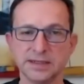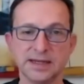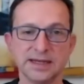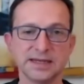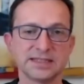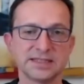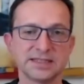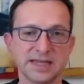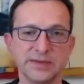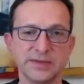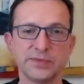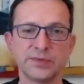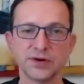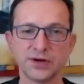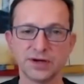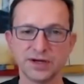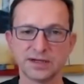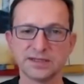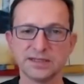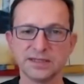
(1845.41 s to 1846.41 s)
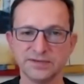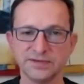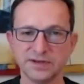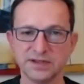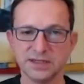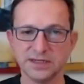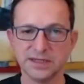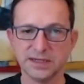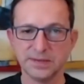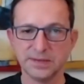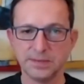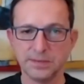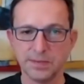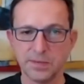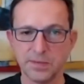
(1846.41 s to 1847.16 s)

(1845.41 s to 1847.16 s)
let's say, productivity.